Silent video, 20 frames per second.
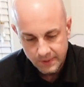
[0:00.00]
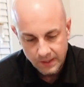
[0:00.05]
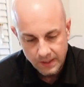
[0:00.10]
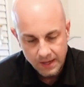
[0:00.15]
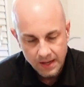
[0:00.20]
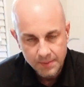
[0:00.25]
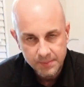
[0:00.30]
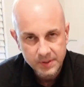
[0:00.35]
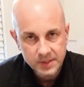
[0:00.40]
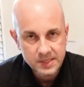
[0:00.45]

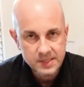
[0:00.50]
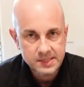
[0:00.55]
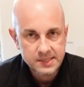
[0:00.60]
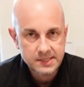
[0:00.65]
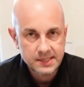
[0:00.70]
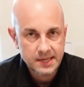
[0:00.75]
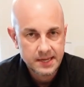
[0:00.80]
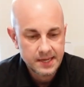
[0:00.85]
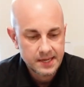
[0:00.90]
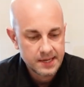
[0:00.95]
I'm going to
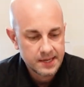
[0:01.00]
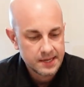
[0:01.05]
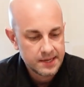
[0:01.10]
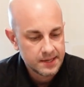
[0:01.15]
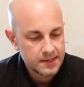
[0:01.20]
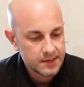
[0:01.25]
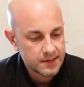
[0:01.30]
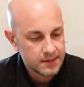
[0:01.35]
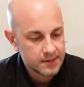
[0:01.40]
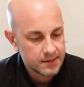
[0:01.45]

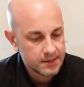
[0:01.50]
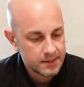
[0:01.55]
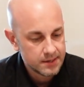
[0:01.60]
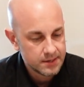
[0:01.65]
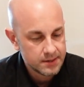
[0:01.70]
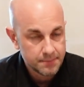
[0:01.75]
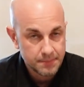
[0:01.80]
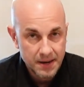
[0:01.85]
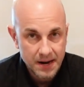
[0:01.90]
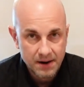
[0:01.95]
say
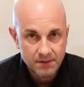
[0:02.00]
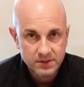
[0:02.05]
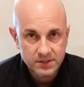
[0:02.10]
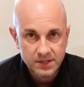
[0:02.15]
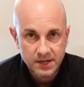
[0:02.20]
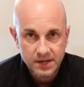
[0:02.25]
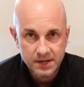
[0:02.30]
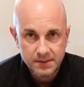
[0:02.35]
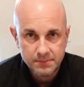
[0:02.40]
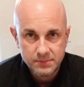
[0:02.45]
the
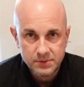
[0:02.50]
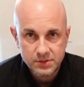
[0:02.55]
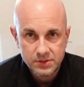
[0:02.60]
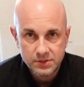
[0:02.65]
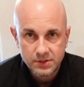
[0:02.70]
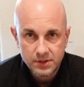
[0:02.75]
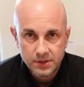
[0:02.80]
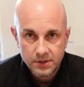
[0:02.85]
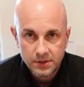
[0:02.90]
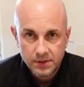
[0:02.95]
paradigms.
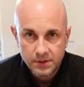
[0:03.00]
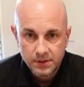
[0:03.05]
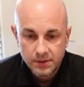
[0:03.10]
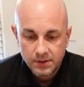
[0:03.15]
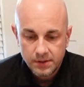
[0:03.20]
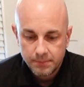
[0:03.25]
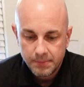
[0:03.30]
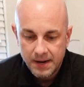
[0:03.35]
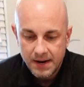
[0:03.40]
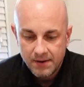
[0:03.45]

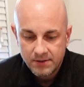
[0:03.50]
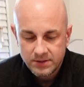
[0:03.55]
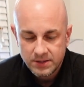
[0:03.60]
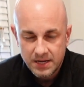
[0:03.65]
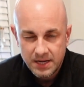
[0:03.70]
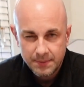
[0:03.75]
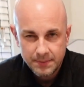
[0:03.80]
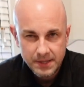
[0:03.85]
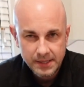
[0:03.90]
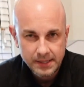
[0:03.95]
The
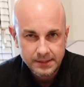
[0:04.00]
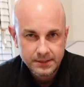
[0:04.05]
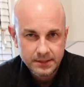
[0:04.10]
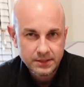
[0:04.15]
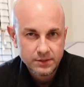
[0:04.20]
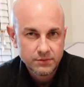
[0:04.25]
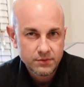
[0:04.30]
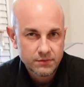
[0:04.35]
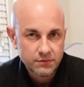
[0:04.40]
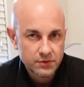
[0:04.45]
paradigm, like I did
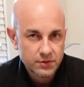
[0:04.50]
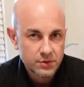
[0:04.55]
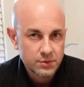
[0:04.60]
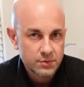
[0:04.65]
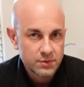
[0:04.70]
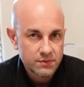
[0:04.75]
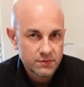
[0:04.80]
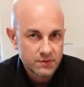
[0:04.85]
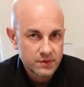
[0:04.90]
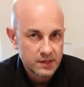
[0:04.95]
the
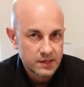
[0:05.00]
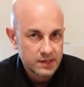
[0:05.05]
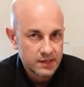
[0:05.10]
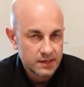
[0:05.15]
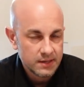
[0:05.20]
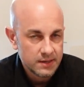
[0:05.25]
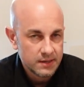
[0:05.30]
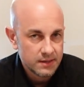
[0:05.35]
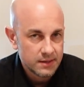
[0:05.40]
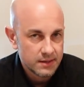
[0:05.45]
review of
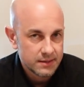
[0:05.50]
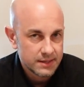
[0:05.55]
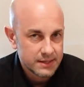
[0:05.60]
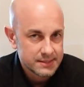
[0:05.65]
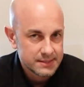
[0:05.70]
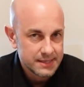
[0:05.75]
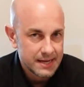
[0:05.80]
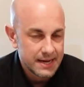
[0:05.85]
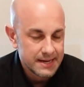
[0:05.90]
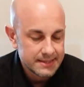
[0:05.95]
I think
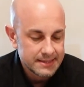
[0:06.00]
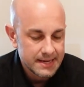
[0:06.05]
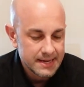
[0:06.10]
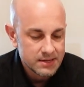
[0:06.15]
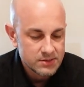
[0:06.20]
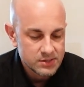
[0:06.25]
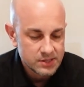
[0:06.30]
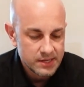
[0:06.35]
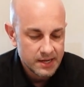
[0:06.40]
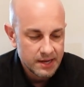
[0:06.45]
it's the
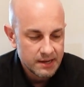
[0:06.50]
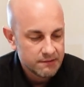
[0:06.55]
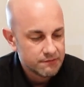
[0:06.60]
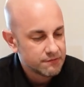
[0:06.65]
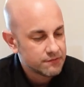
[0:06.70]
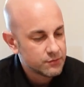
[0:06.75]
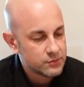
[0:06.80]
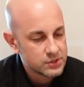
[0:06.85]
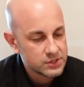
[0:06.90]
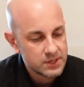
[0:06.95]

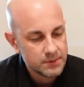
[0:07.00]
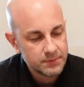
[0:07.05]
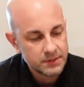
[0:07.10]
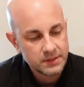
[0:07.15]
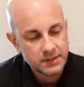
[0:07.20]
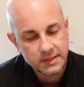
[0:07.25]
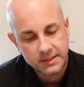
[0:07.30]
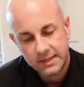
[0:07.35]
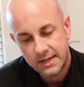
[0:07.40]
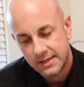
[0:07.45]
8000F or something
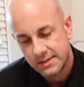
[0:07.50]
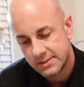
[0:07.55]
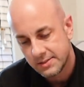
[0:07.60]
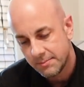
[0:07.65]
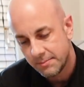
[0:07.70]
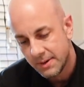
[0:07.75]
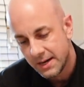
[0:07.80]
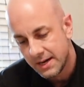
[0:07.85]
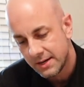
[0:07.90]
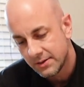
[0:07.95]
like that is the
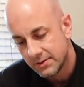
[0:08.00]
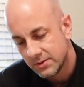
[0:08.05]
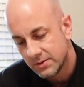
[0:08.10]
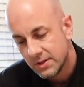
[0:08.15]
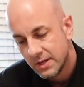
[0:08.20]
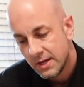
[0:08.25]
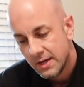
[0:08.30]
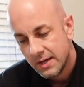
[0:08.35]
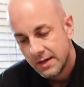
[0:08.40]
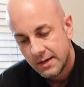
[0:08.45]

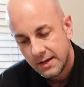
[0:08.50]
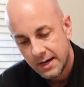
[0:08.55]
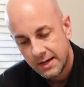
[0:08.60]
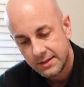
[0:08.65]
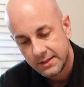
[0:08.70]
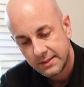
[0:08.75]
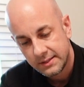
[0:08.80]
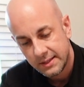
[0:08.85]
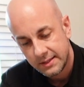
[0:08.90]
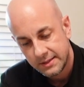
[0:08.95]
model. I
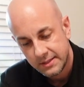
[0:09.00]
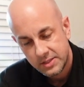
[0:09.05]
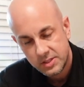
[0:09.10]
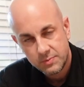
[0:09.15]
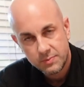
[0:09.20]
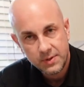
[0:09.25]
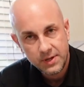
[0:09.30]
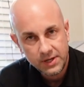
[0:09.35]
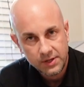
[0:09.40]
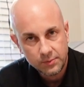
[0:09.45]
think that this
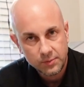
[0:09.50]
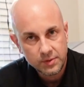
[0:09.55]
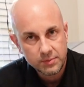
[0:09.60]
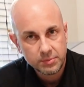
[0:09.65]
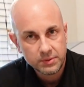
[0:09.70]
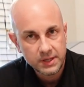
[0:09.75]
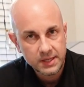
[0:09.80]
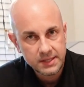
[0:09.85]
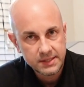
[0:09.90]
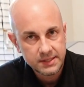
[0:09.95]
speaker would
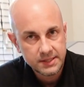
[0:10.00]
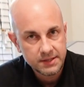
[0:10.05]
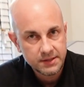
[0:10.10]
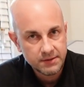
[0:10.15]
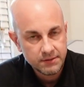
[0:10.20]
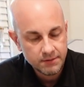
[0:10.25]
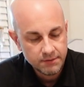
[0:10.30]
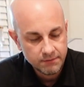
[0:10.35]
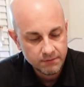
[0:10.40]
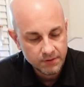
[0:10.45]
blend
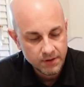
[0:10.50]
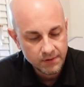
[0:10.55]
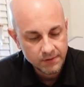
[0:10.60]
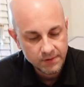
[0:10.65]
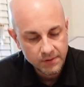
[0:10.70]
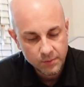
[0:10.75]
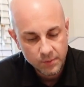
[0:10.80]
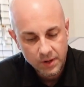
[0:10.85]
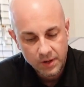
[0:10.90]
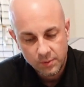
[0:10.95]
in
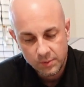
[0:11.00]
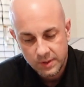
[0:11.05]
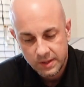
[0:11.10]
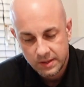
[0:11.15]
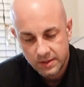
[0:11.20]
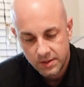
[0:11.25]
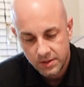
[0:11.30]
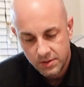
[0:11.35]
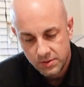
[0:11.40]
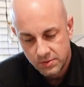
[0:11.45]
very well
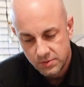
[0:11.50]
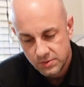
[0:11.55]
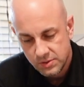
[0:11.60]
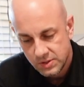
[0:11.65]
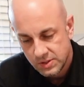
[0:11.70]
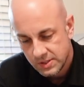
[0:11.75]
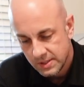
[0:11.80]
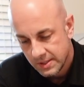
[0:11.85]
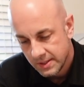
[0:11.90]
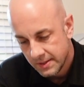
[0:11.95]
with
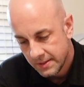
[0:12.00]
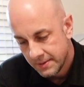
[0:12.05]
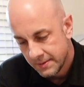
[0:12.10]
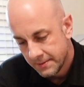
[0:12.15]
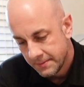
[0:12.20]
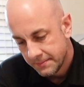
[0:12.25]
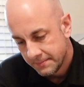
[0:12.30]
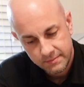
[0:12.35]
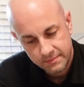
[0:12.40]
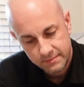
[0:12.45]
those.
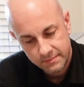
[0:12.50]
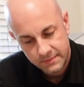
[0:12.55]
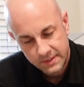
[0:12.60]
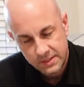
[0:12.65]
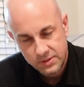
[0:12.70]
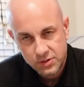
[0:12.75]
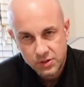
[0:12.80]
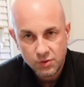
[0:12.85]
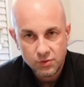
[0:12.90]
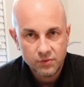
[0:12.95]

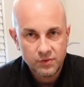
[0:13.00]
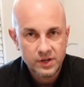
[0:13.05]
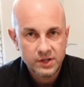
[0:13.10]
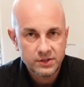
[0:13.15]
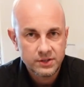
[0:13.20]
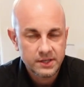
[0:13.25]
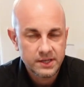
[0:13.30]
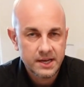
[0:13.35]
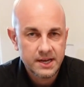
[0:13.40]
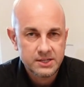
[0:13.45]
So
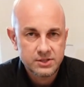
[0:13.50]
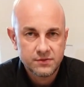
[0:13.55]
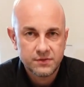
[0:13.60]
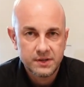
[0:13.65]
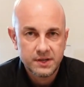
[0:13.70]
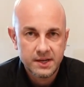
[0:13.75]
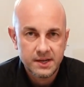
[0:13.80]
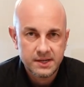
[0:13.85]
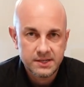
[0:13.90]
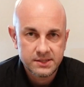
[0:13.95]
really,
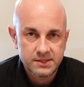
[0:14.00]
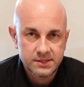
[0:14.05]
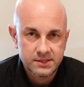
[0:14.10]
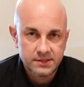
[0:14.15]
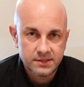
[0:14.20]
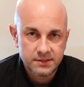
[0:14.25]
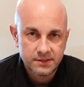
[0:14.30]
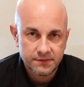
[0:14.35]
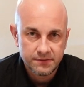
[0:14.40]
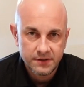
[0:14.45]

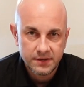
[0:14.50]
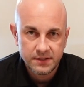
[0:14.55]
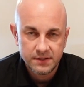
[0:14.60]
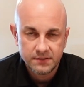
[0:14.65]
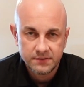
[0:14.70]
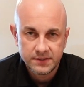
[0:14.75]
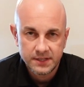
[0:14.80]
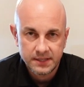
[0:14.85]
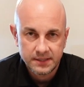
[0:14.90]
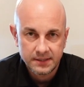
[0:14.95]
SVS,
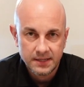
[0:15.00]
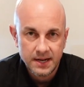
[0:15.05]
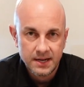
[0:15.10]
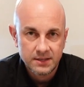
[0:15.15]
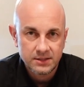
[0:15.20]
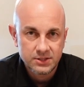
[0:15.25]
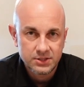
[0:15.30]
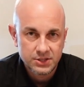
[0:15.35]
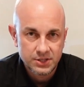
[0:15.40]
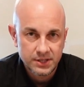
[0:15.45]
Definitive
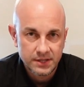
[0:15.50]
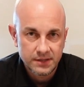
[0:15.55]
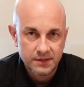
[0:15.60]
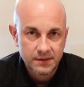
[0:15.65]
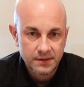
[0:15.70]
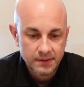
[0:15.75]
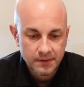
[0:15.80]
Technology,